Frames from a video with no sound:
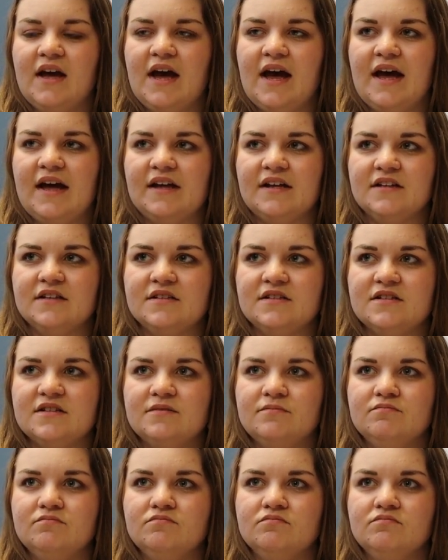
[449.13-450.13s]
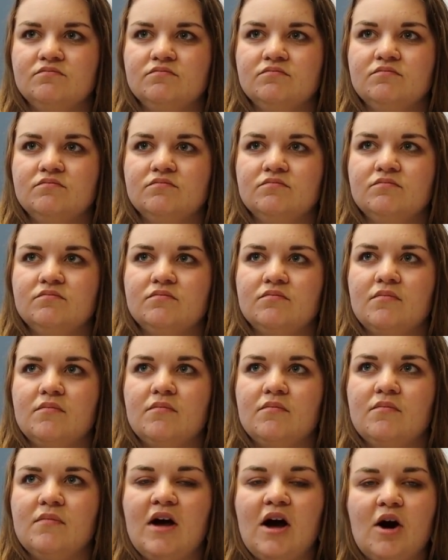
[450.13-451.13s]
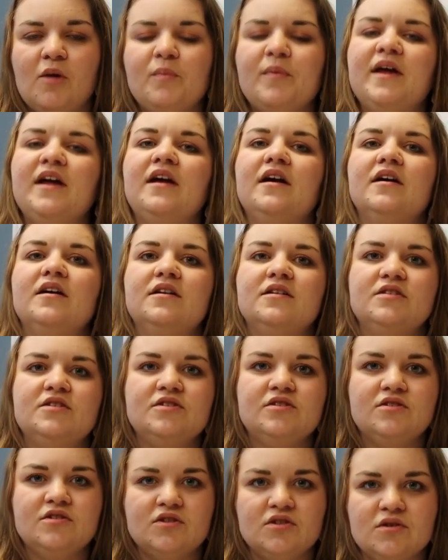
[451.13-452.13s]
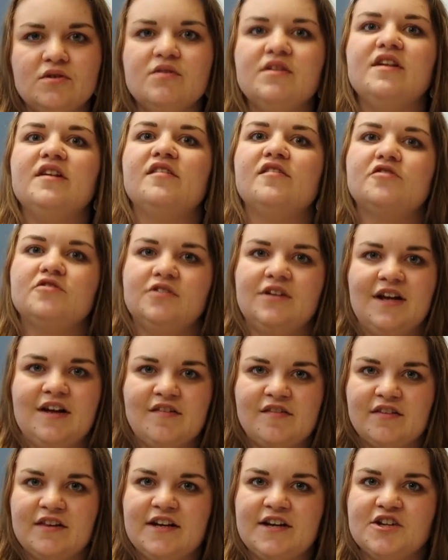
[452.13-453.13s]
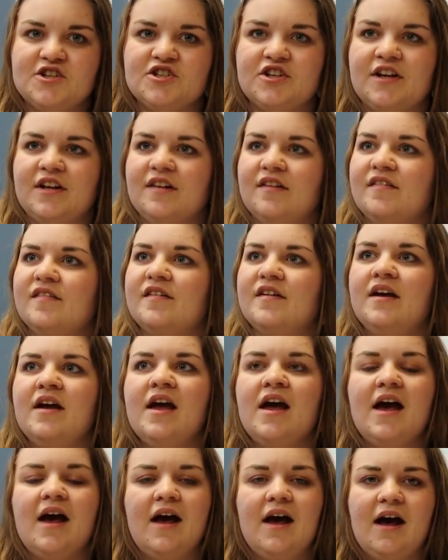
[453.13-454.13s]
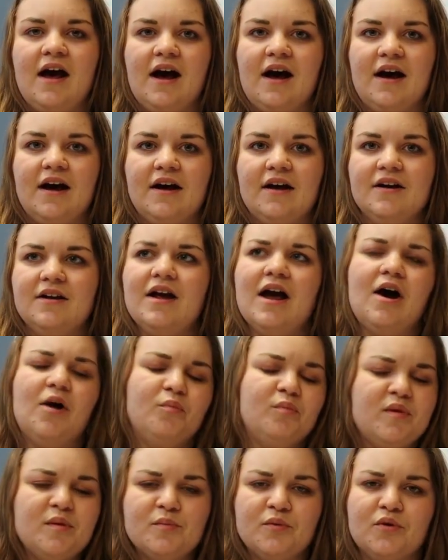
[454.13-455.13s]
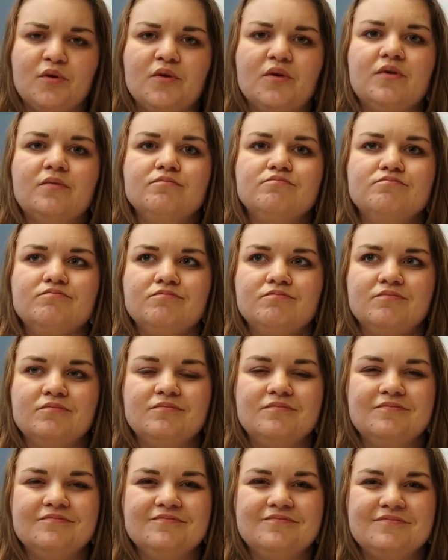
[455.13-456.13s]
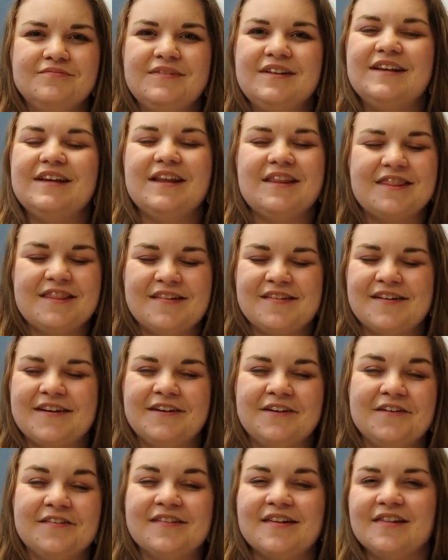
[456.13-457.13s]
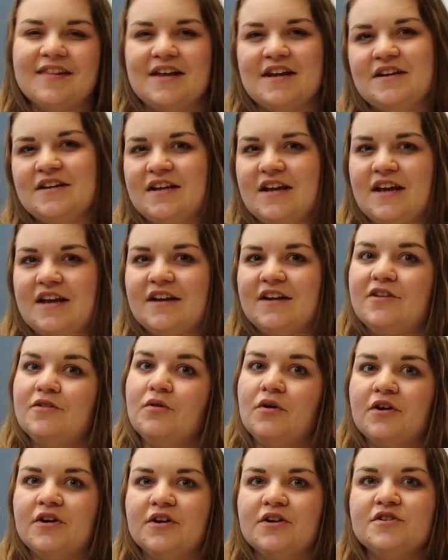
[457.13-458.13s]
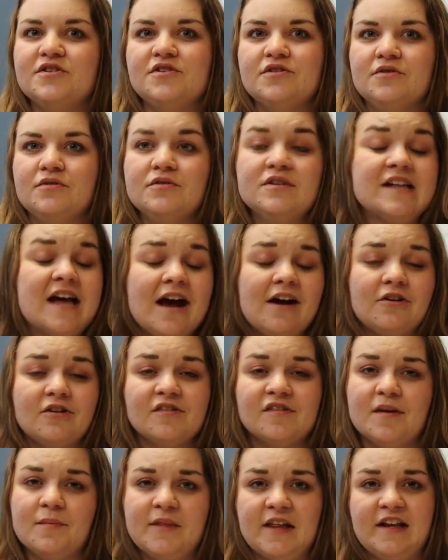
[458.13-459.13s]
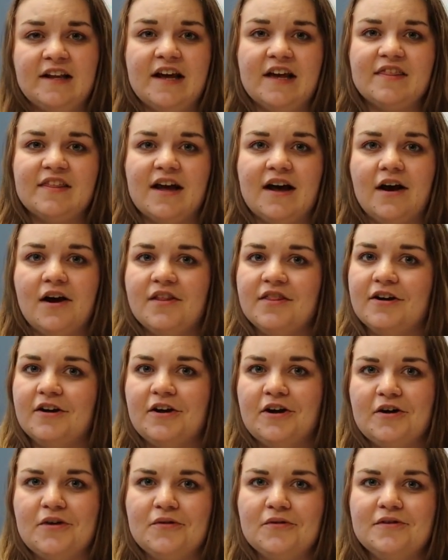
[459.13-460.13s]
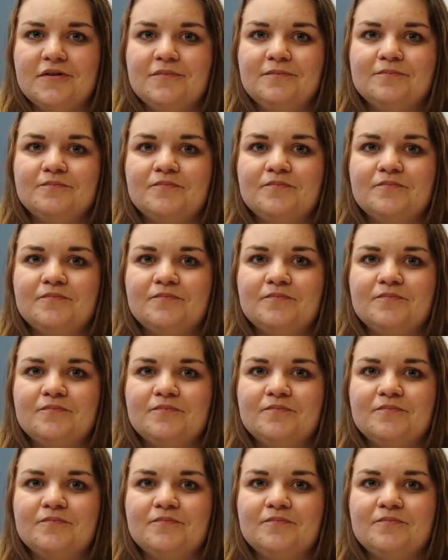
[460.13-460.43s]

and helping do these translations, help people get the skills that they need in order to tackle something like that on their own.